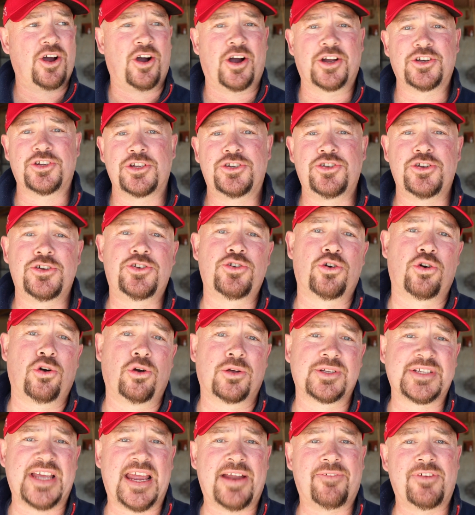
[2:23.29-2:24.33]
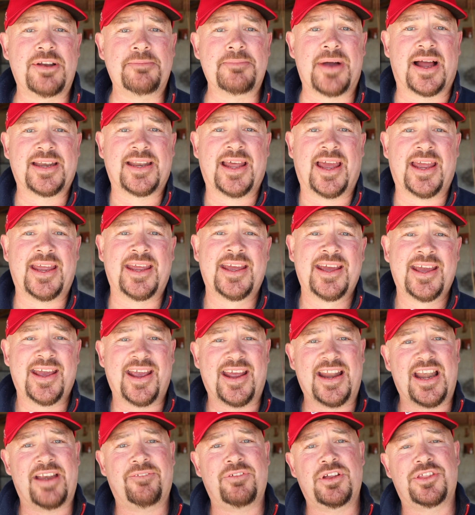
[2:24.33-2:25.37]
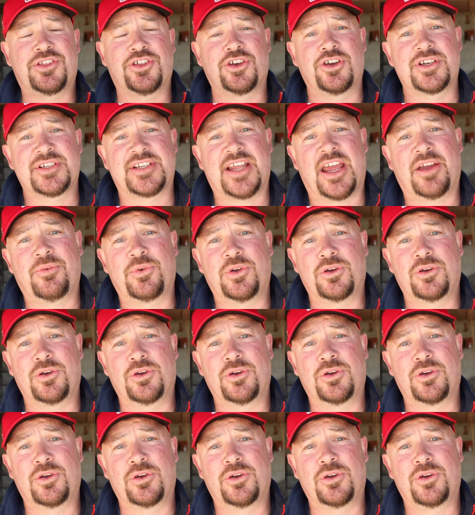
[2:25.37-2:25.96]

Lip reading: I do tutorials every Monday, and every Thursday